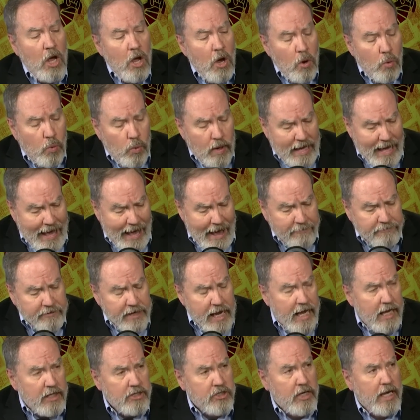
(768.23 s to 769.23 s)
we have
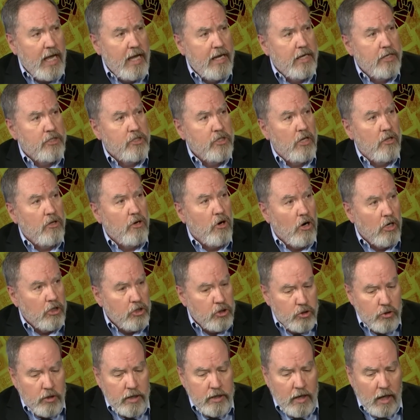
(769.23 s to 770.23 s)
to educate each other on
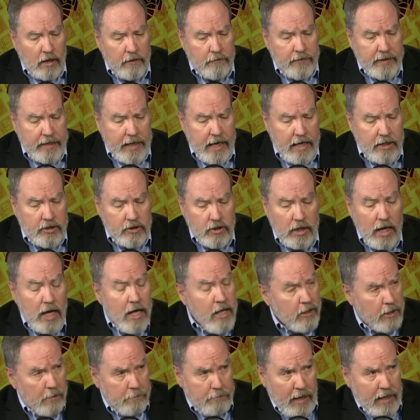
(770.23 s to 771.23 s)
jury nullification.
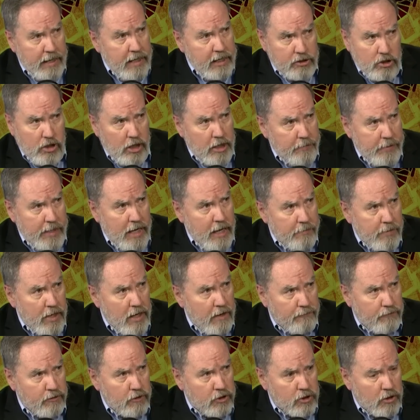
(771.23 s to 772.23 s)
The Bundys are going to be coming
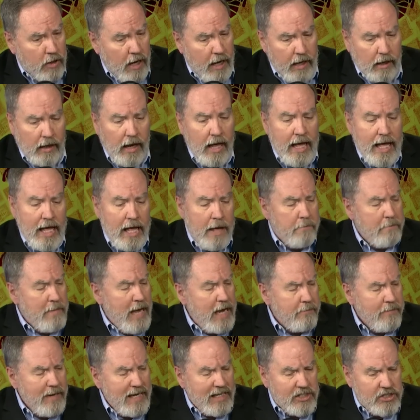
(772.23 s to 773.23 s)
up for trial. It
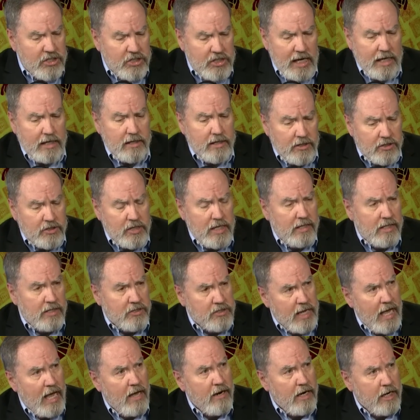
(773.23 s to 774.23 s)
made me sick to see this
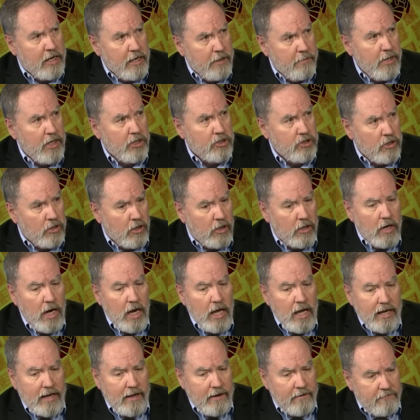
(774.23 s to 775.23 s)
county commissioner
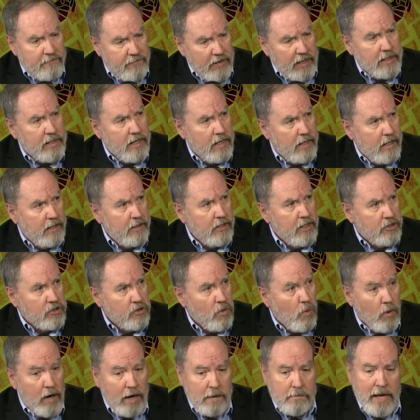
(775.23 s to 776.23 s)
convicted in this
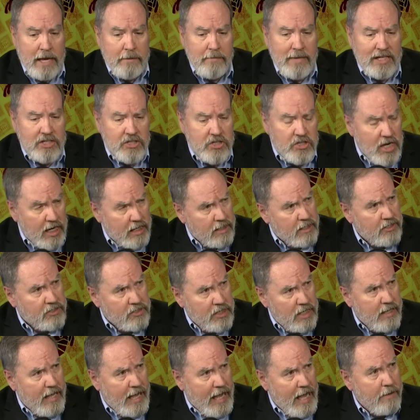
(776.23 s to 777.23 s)
court. It made me sick to
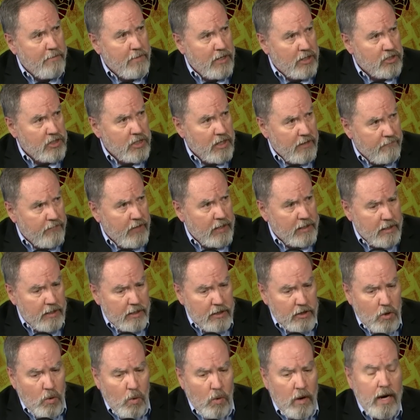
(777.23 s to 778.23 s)
see the Hammonds convicted
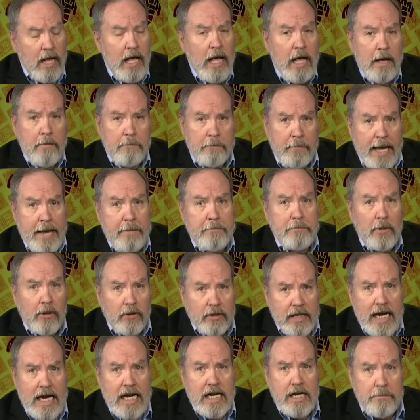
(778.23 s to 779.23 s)
in court. People
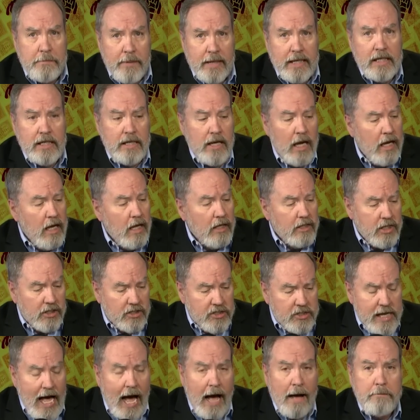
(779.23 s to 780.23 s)
need to
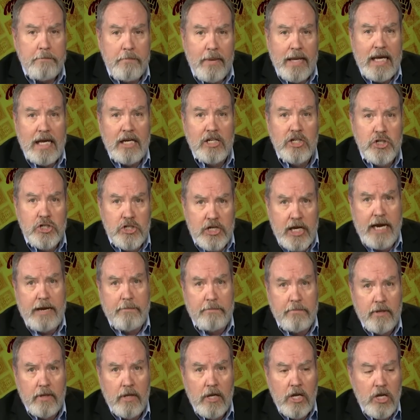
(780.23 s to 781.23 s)
stop being
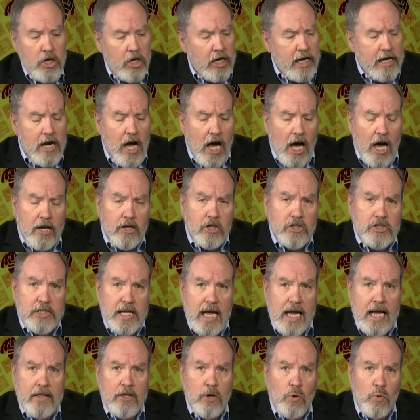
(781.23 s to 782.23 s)
sheep. You need to
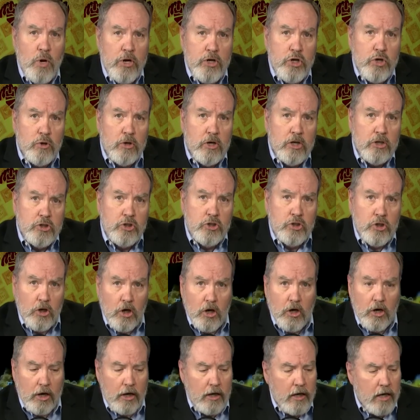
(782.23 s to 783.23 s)
understand that when you're a
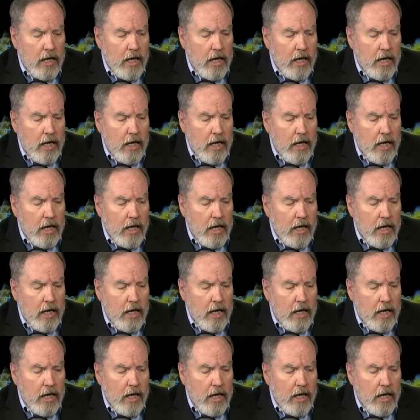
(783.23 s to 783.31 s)
juror,